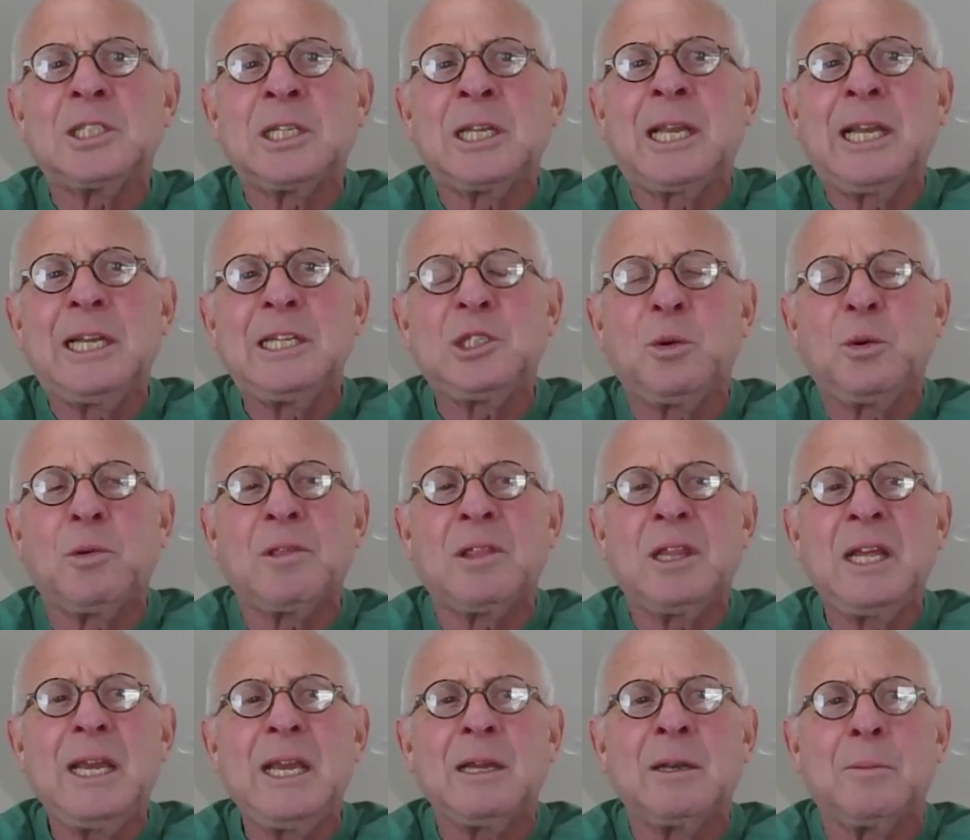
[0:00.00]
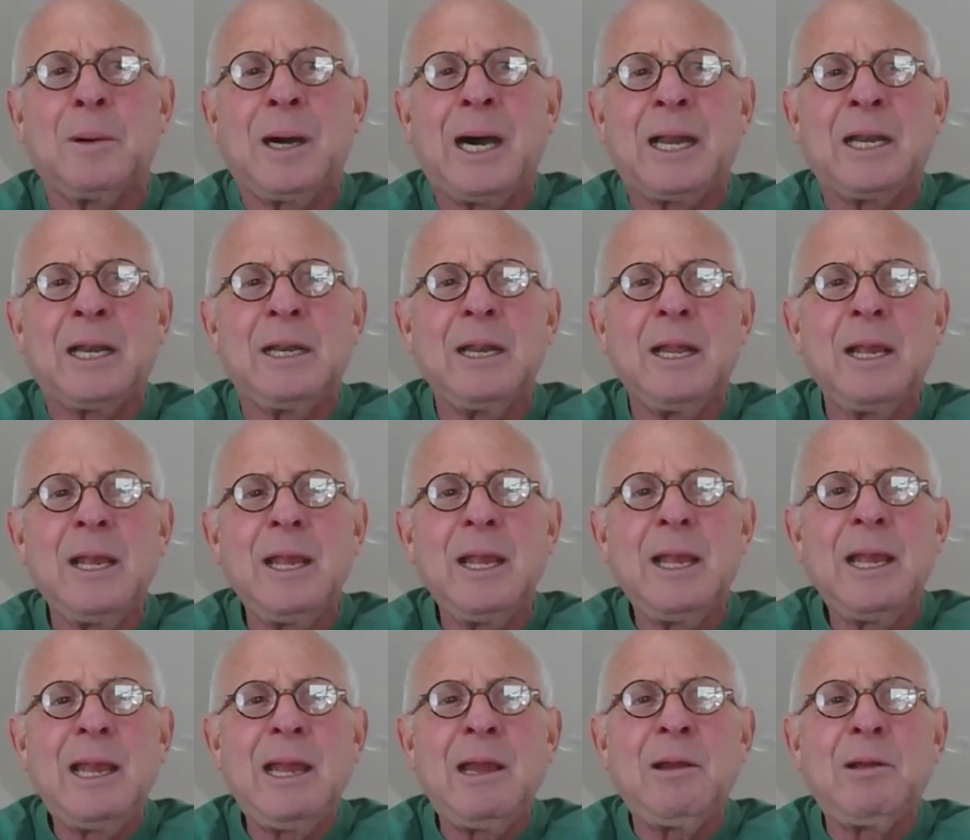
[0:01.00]
just in case you were thinking about it.
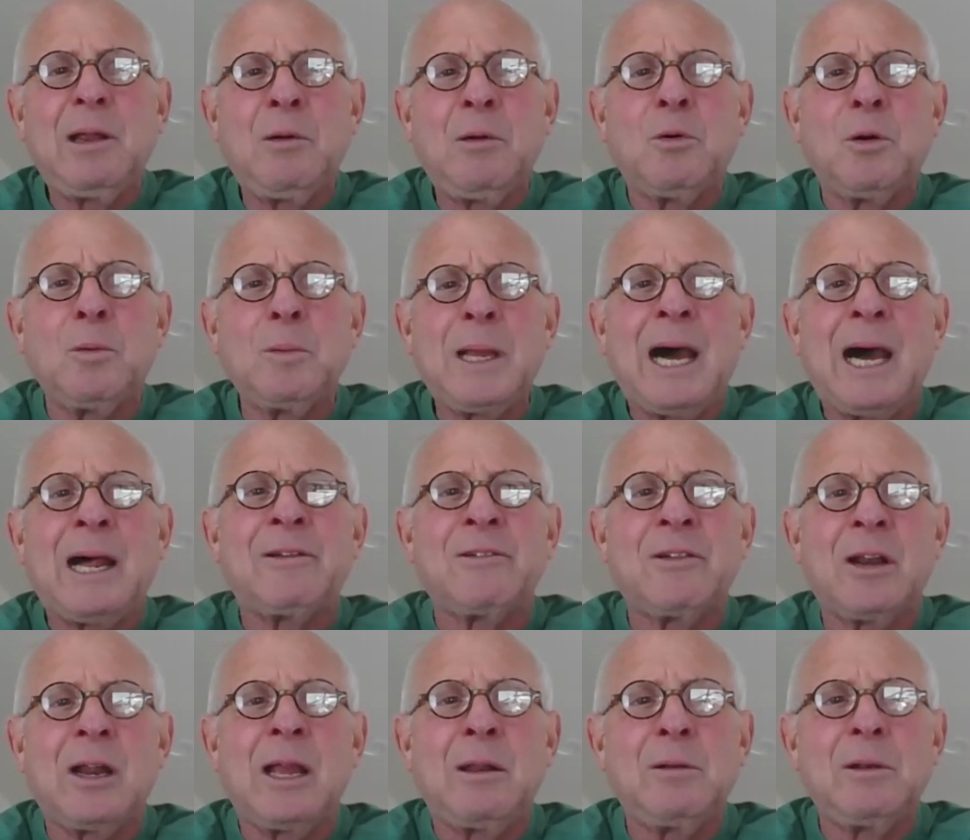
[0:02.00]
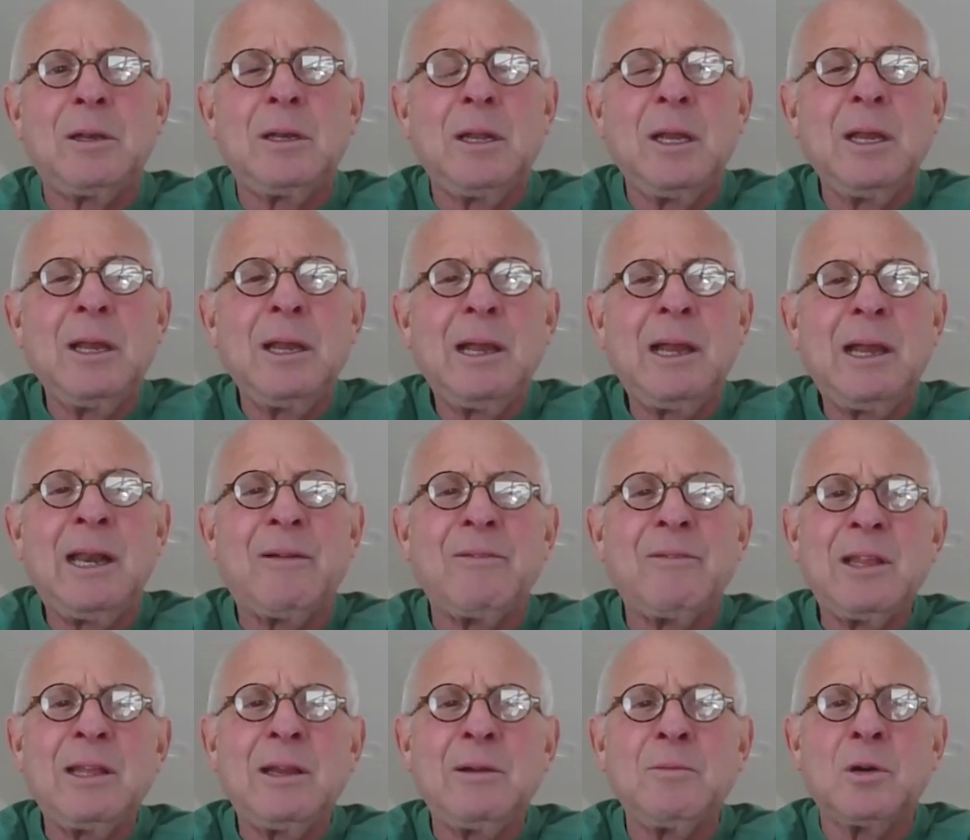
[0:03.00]
And we'll be out of here, and
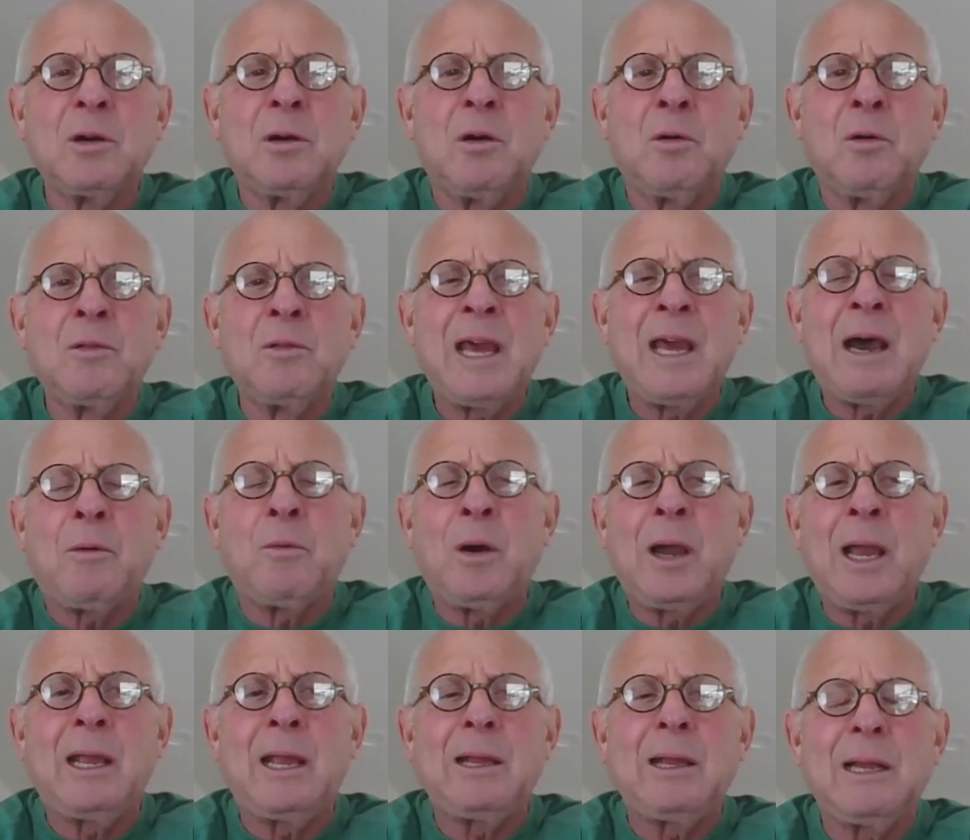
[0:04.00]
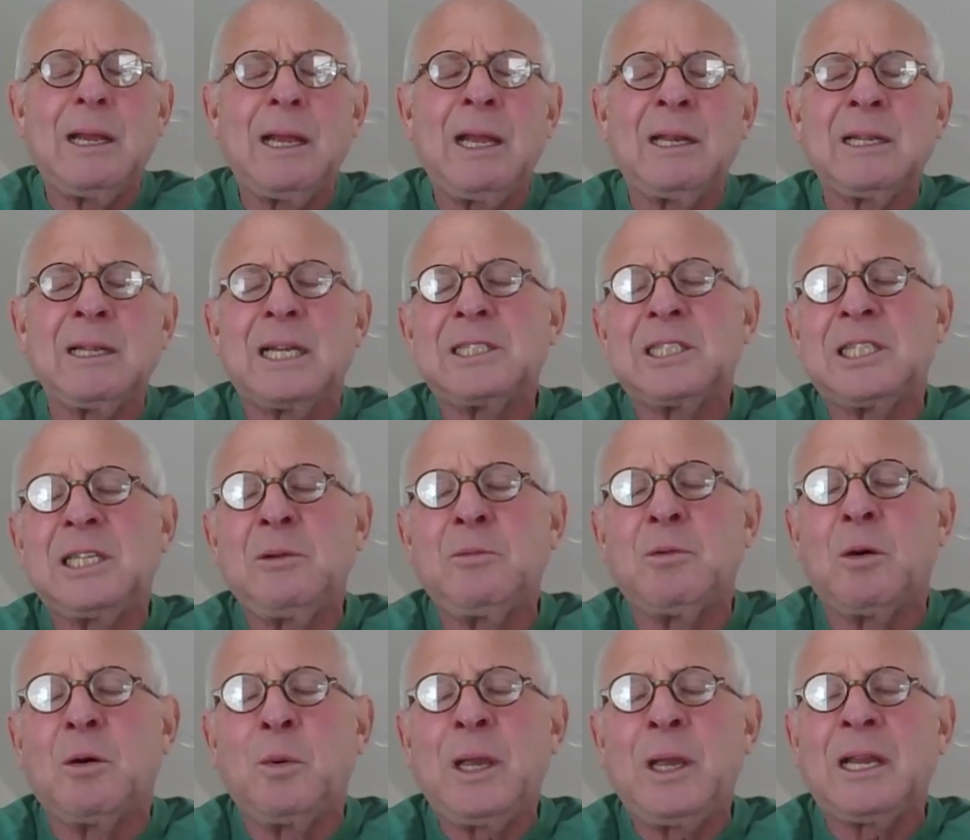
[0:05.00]
everything will go that way, and let's see
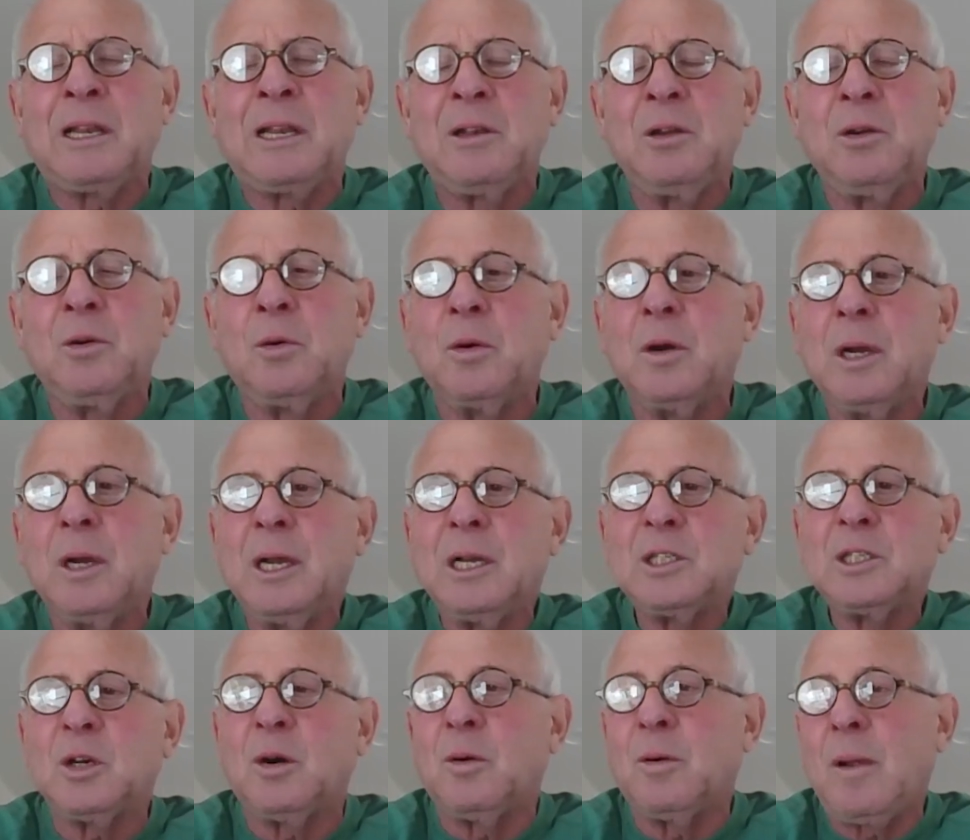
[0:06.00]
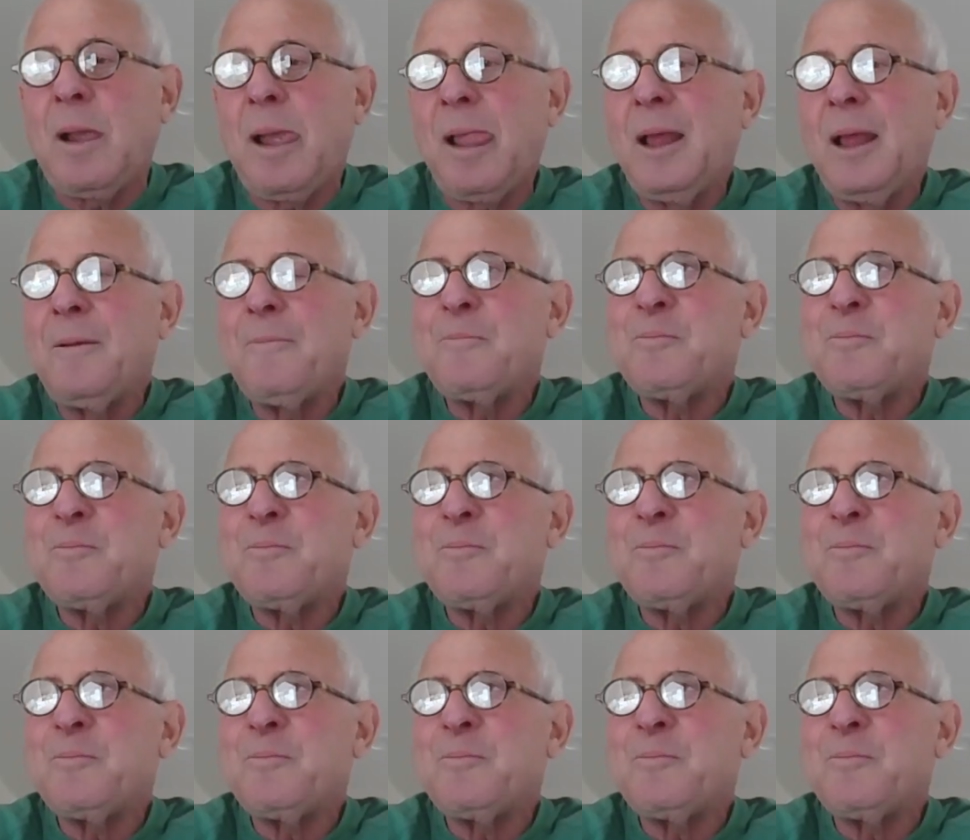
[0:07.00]
what we can do. So